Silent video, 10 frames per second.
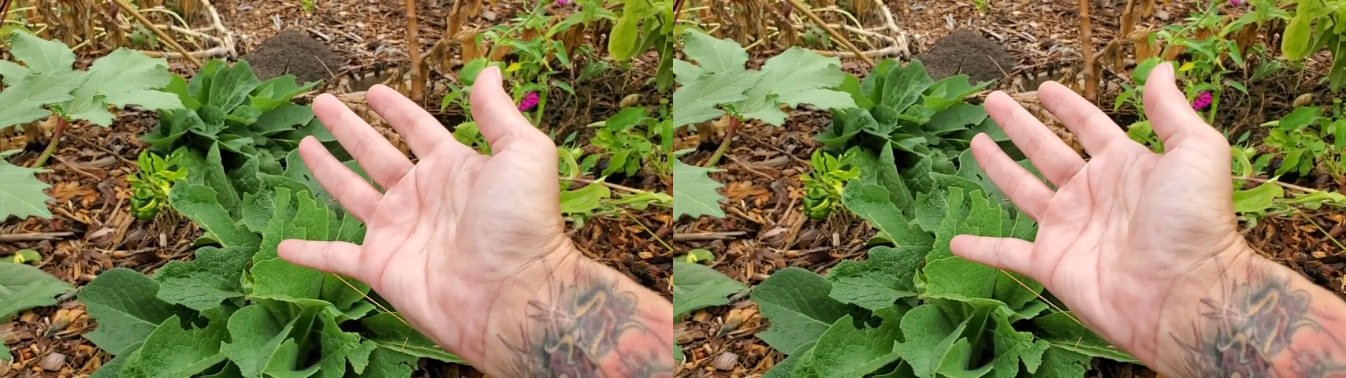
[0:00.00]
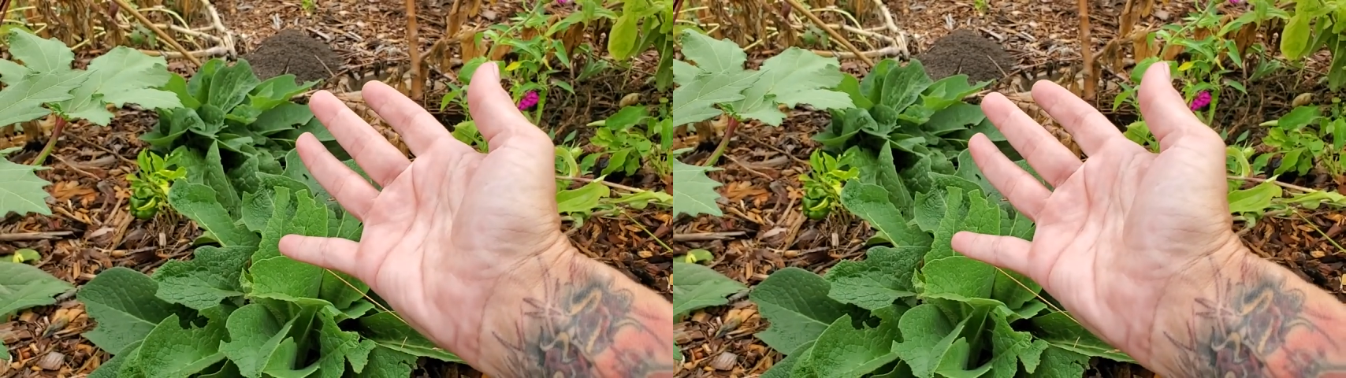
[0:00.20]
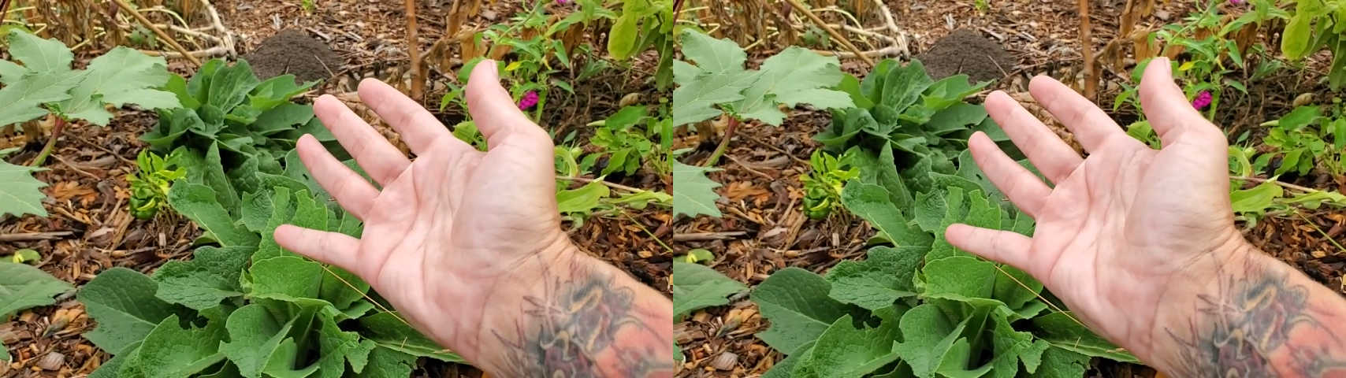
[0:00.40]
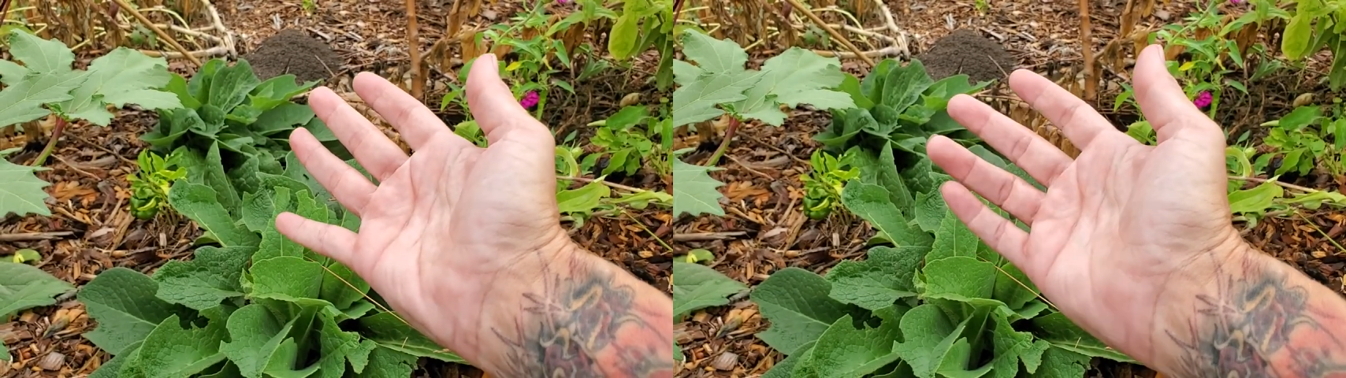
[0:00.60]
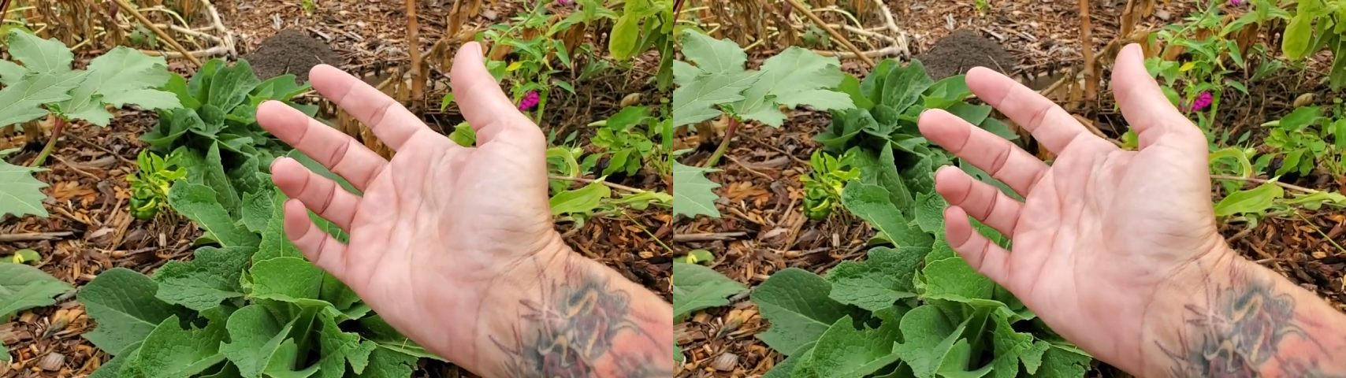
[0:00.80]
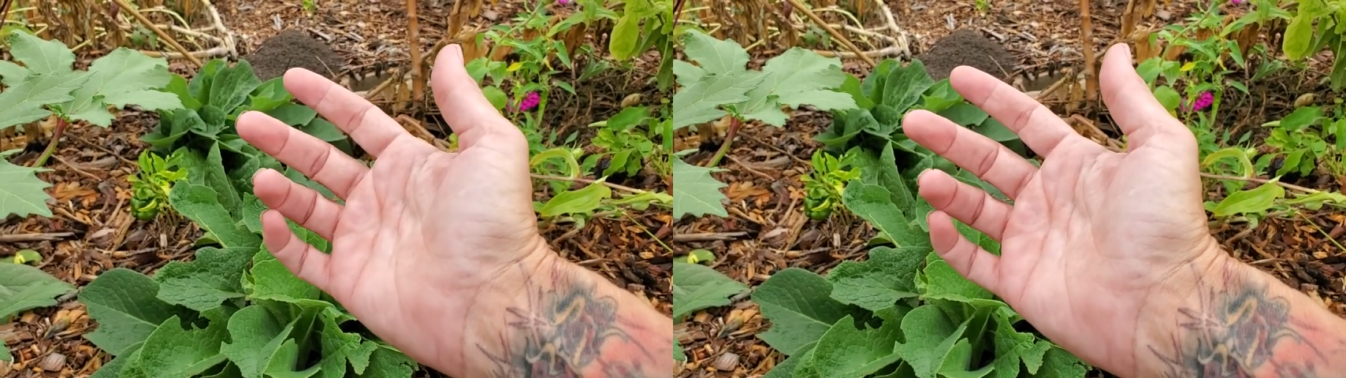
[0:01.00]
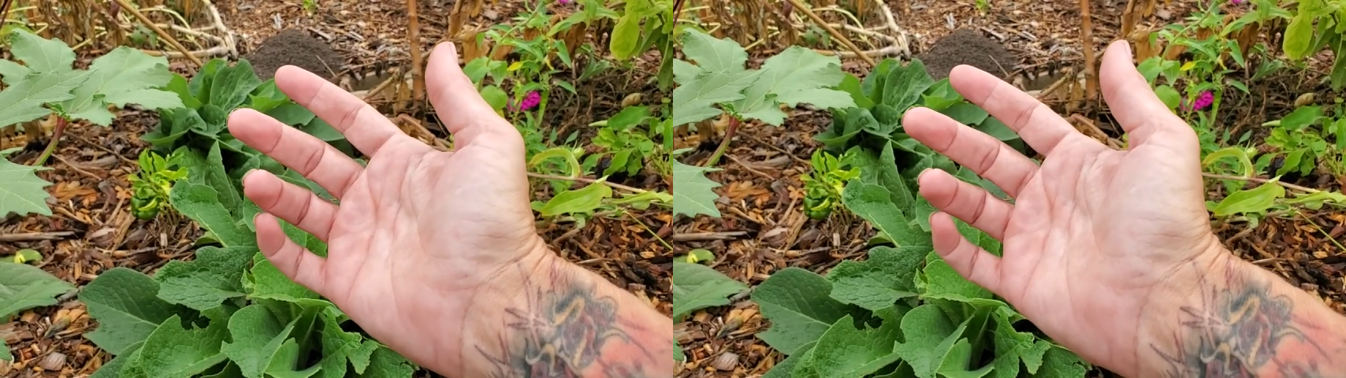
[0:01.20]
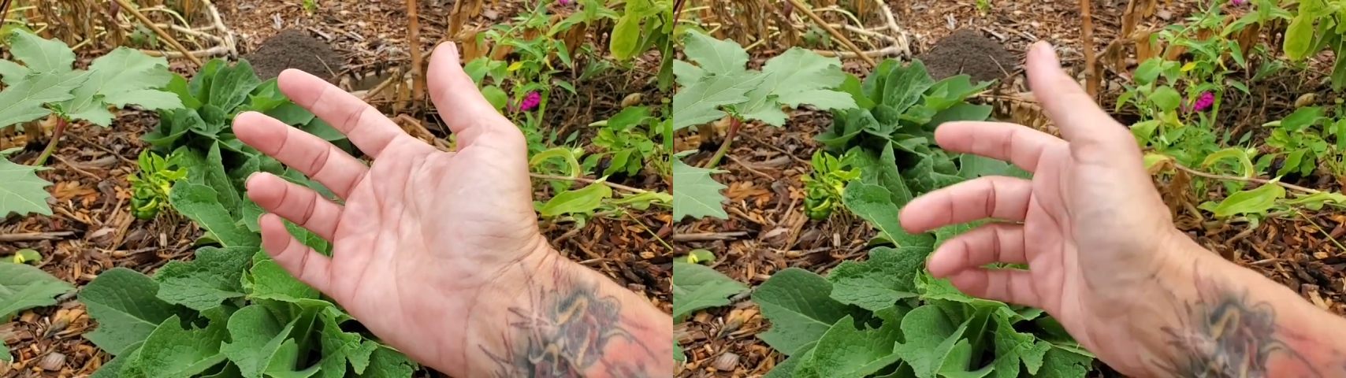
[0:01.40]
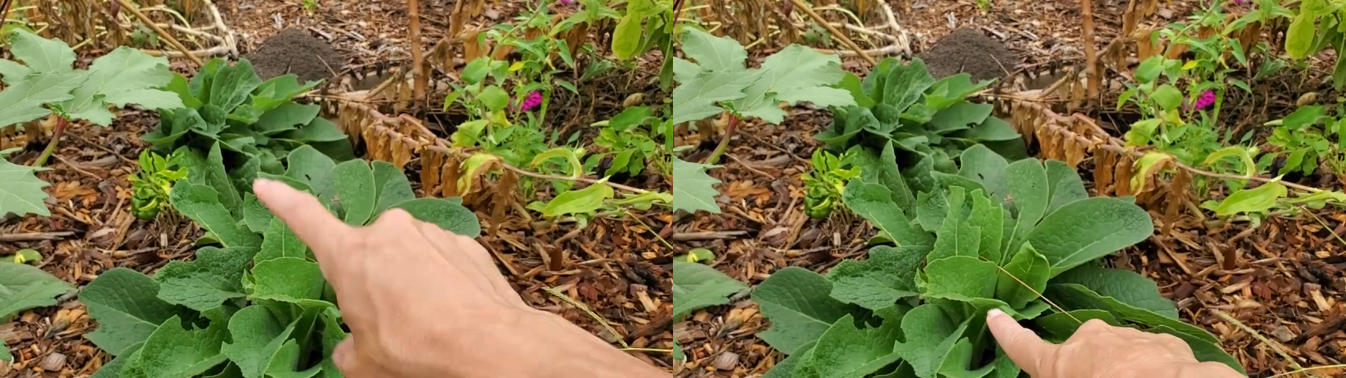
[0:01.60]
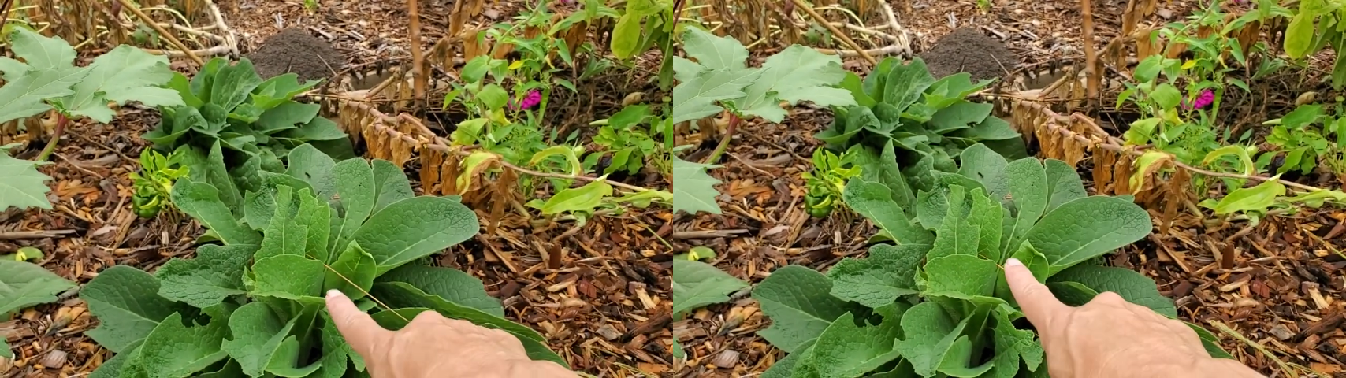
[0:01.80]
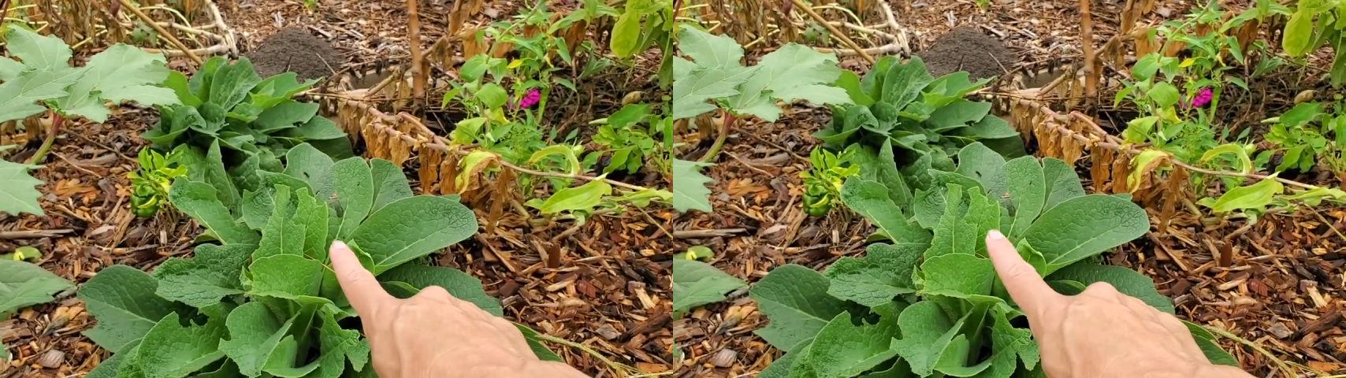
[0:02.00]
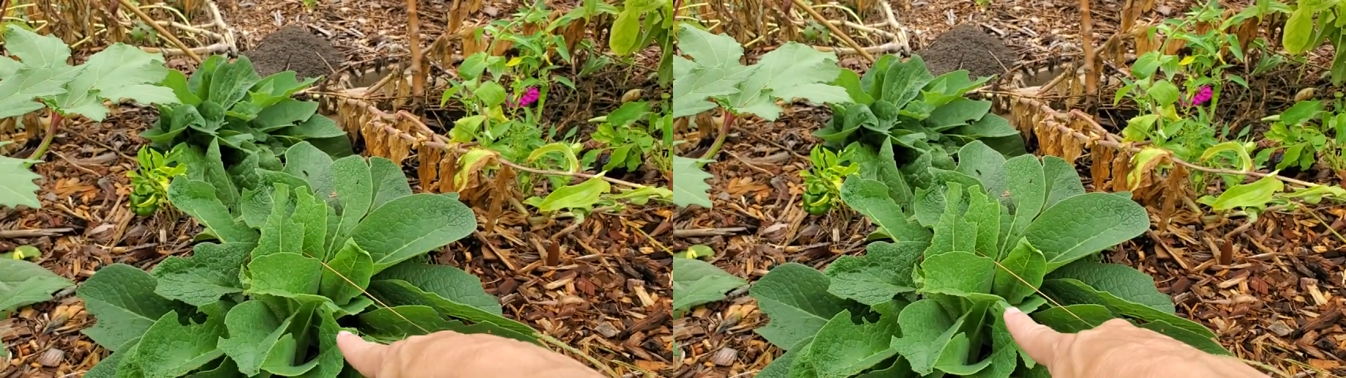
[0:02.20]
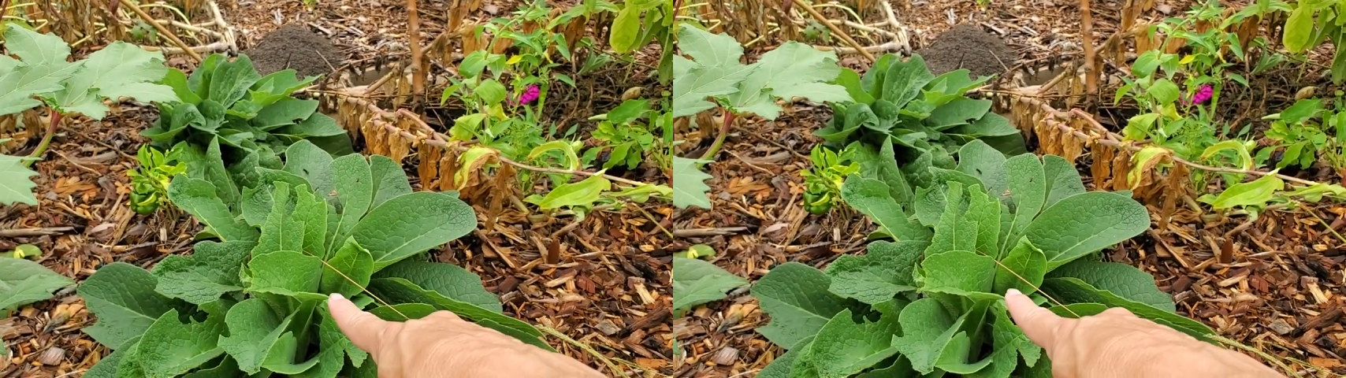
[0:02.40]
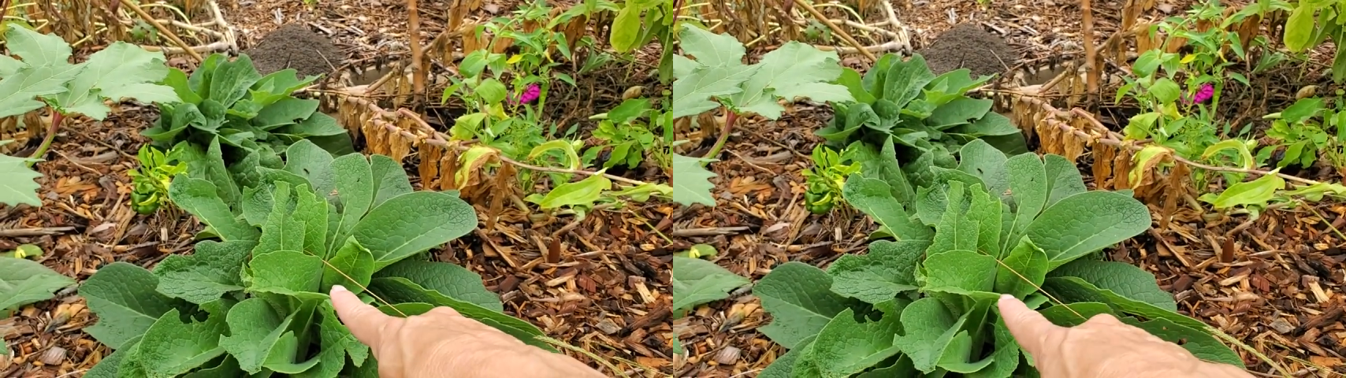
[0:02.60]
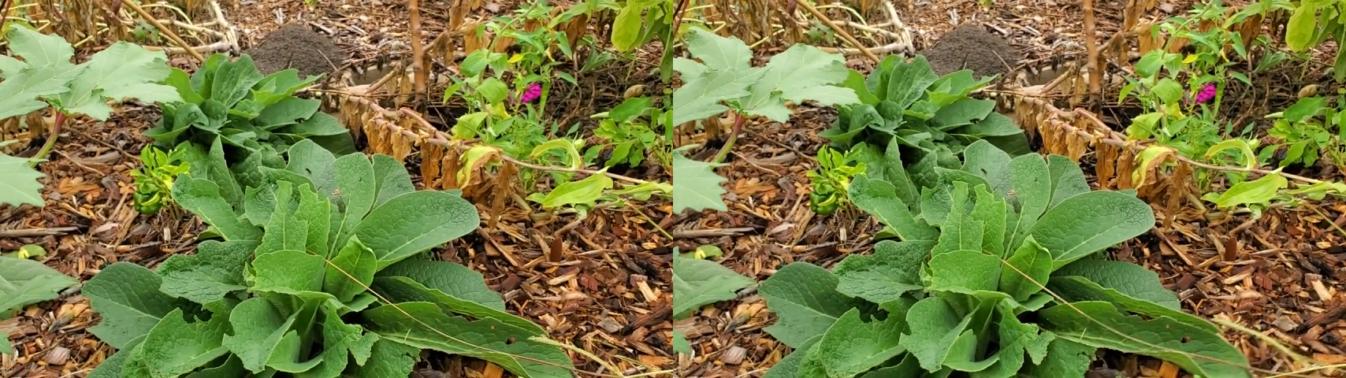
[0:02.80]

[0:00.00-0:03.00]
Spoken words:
Nobody's mouth can be seen.